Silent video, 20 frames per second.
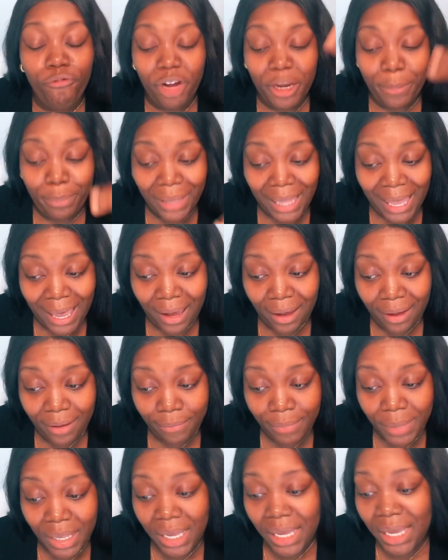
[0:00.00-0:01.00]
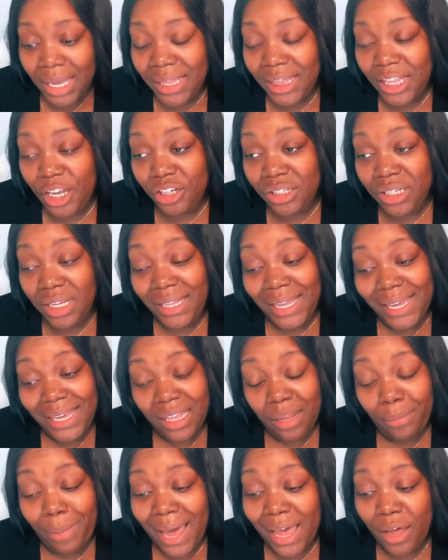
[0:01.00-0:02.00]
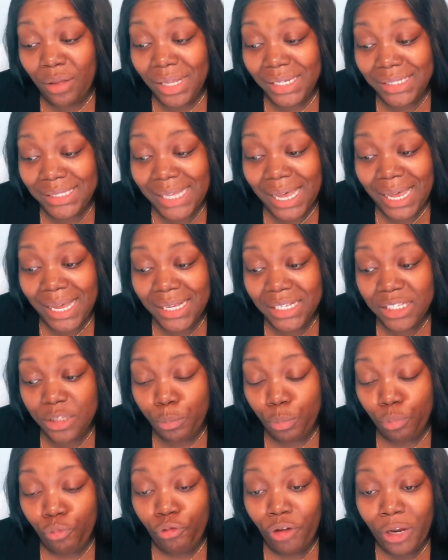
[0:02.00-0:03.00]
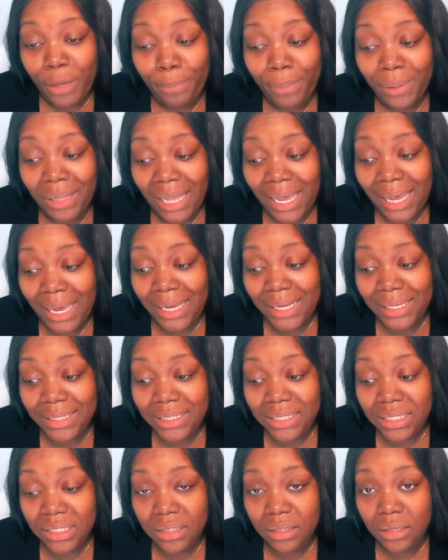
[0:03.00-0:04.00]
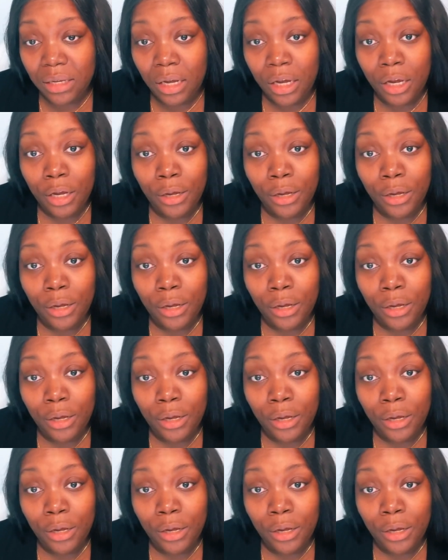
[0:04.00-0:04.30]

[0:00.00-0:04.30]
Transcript: replay, there's a link in the bio that says replays.